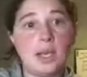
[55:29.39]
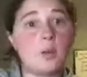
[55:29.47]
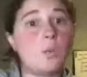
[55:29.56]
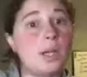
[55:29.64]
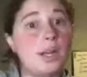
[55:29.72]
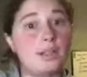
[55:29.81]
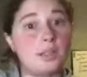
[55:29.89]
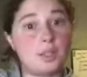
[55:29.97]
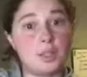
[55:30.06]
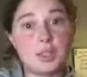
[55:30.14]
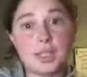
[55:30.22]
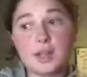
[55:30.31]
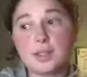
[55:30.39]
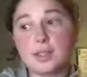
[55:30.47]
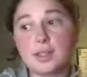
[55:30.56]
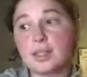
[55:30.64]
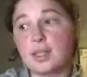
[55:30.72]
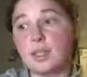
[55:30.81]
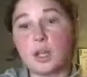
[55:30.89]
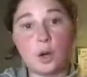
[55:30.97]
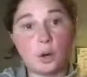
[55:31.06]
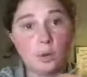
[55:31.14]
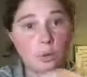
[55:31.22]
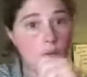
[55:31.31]
And when I learned how to say
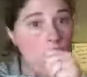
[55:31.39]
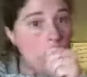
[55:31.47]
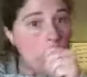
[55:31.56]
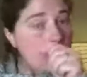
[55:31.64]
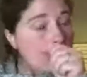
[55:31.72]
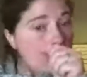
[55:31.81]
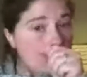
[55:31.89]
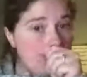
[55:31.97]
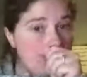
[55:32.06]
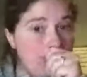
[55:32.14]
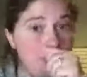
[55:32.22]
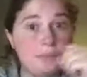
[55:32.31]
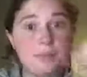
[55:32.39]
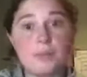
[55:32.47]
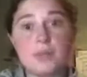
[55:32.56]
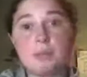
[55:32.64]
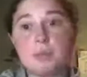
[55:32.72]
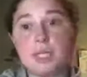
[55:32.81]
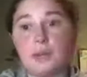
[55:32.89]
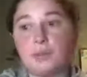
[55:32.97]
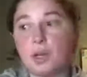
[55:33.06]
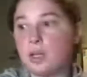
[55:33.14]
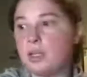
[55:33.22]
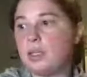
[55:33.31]
no, my life
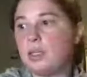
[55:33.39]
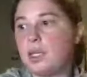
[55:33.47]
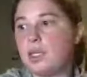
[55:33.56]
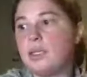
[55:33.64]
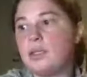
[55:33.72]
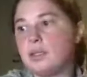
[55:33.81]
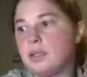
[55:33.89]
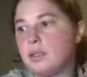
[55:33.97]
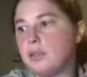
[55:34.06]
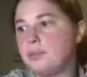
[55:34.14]
got a lot easier.